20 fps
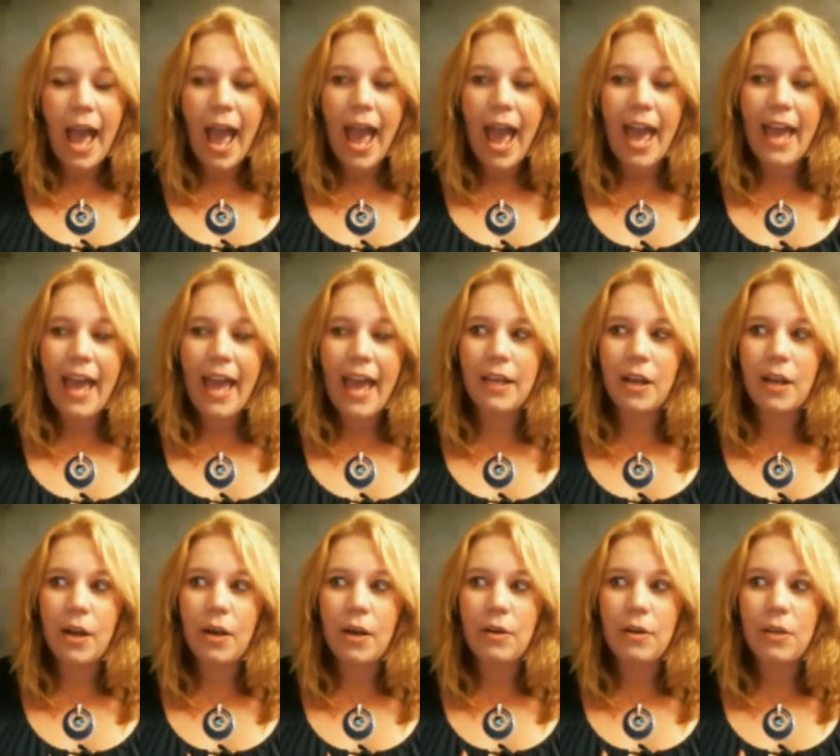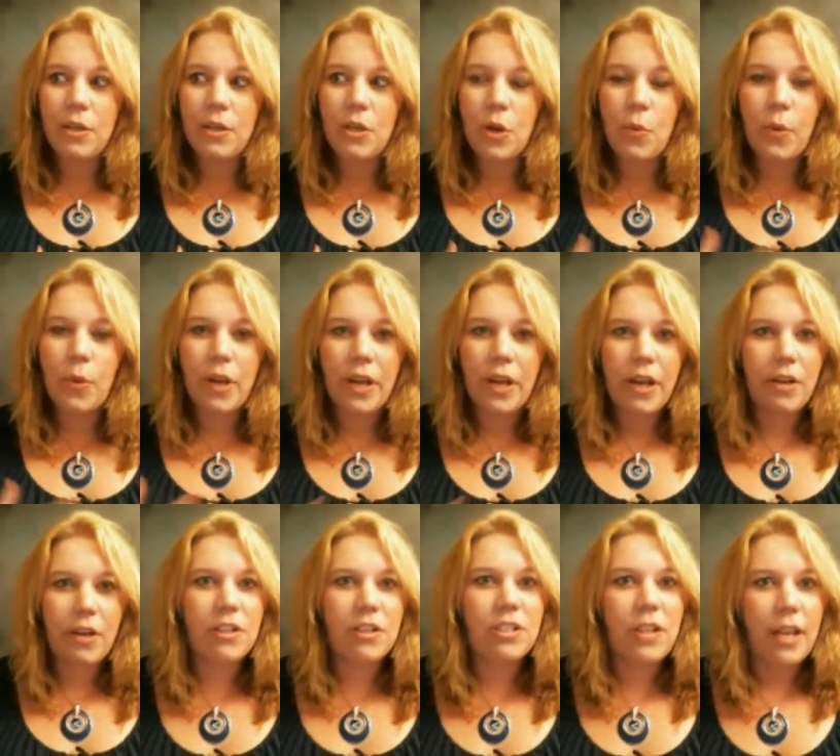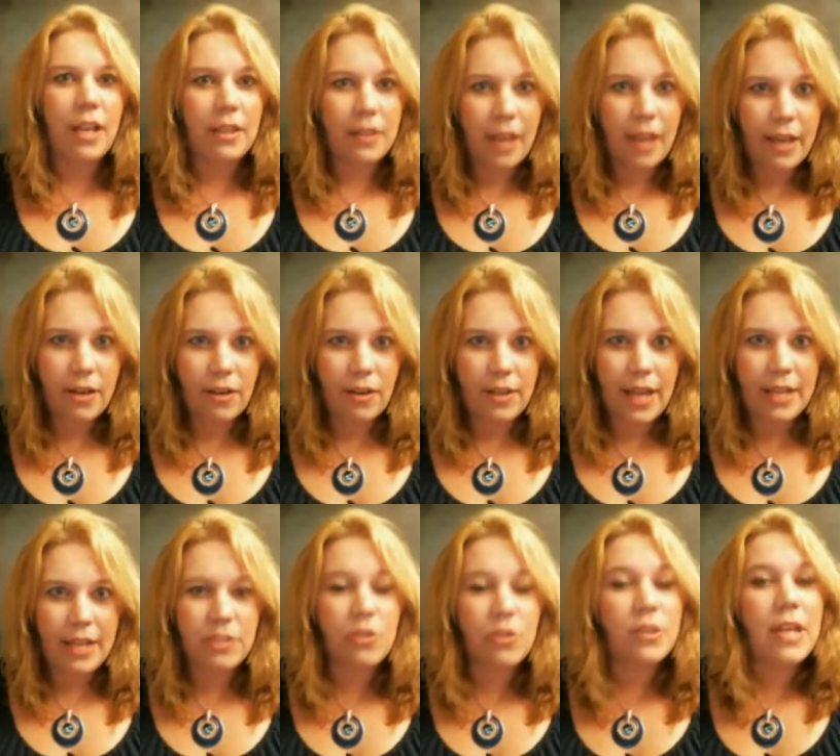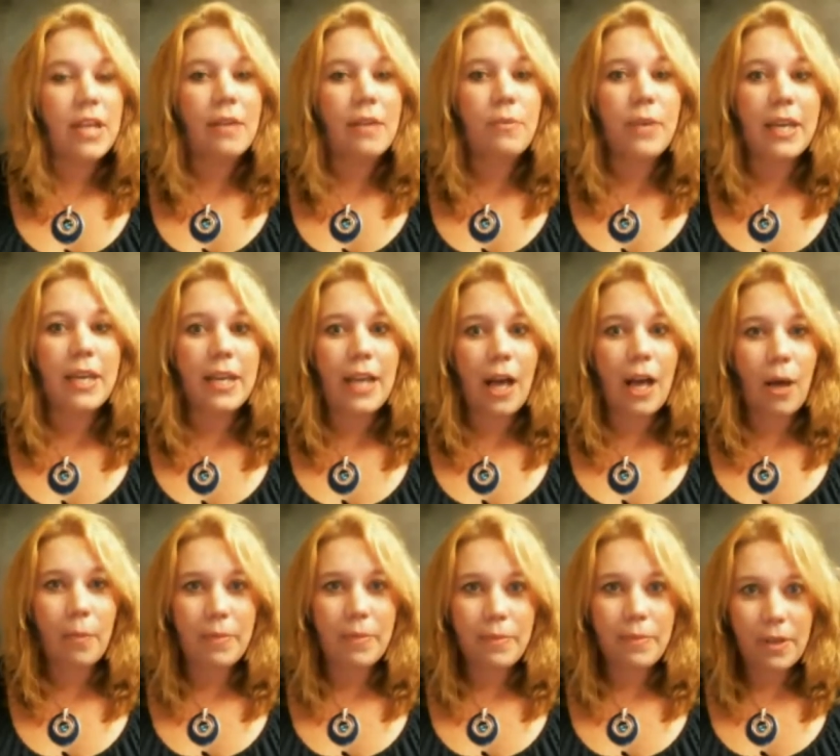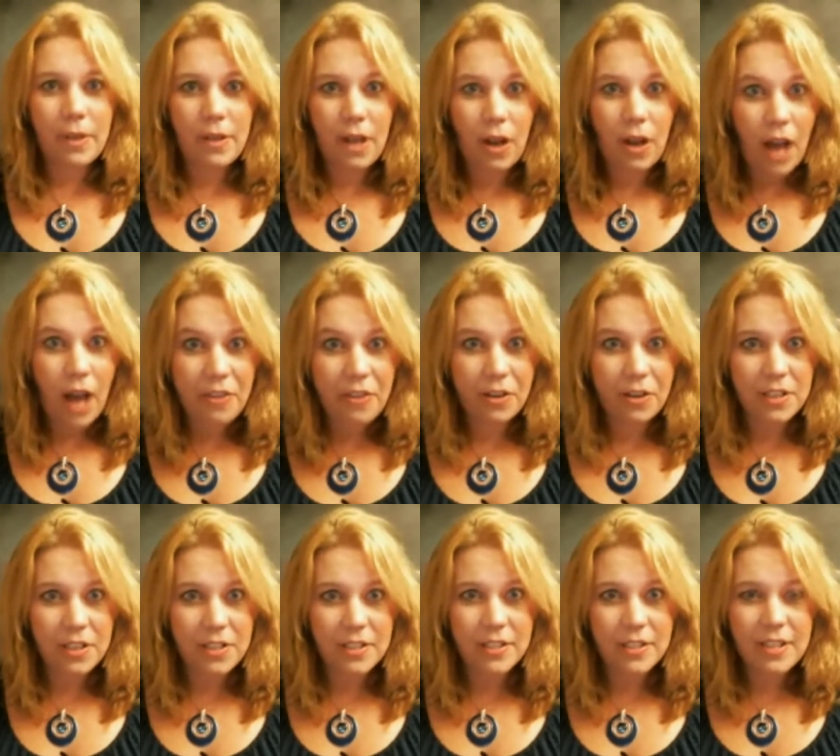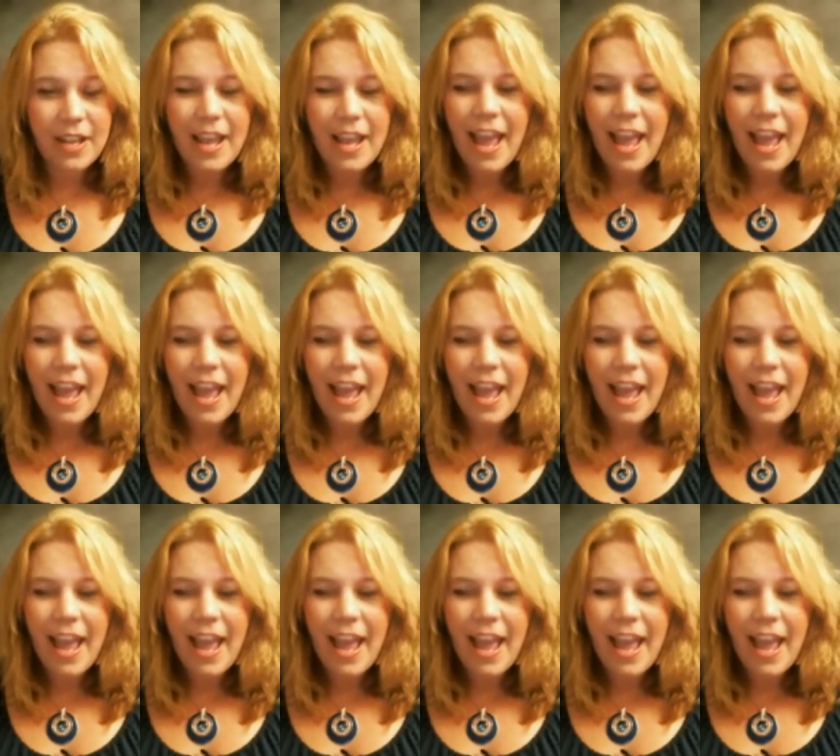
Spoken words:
and we're here to shine light on that so that we can help others.